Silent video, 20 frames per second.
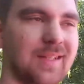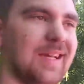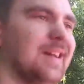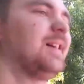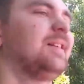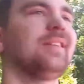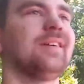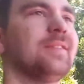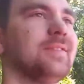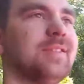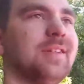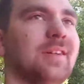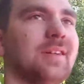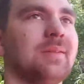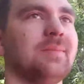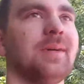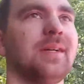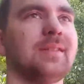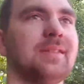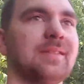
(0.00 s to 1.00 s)
I love
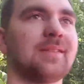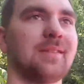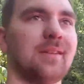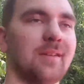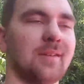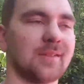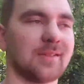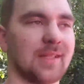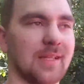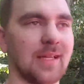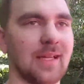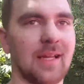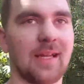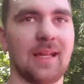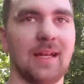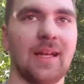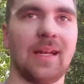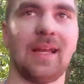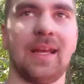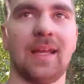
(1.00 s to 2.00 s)
talking about these cars,
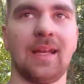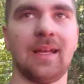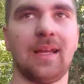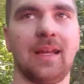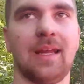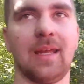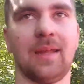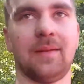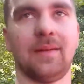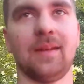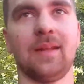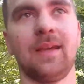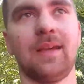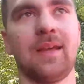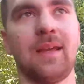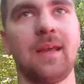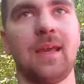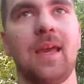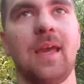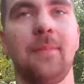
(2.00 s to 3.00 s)
and
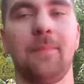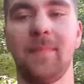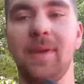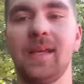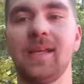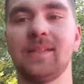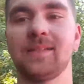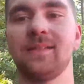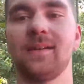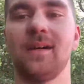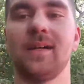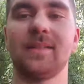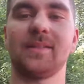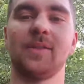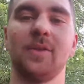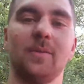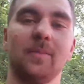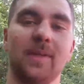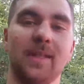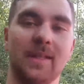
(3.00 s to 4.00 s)
it means a lot
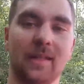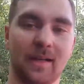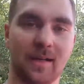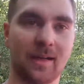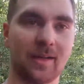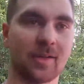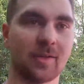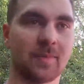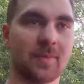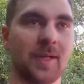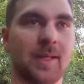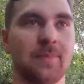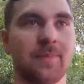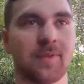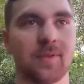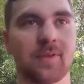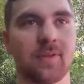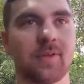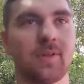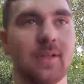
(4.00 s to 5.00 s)
to me that other
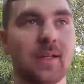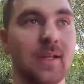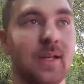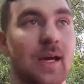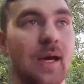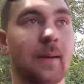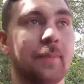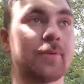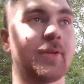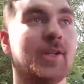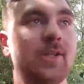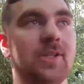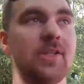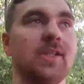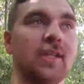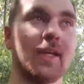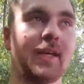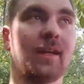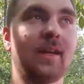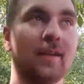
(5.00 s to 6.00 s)
people
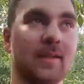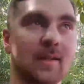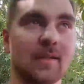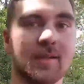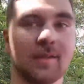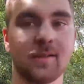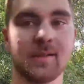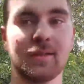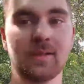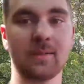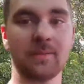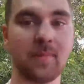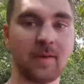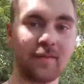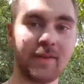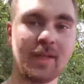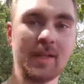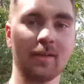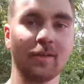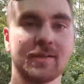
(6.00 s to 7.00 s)
appreciate my
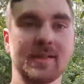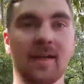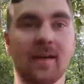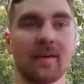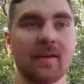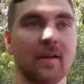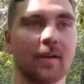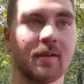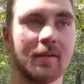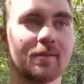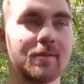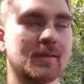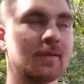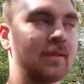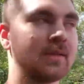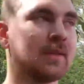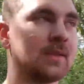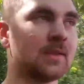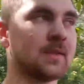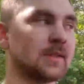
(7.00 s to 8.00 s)
videos out here
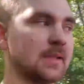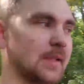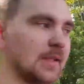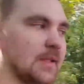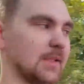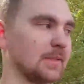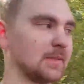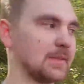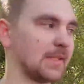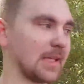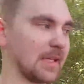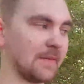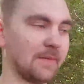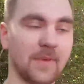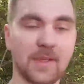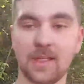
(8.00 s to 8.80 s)
and taking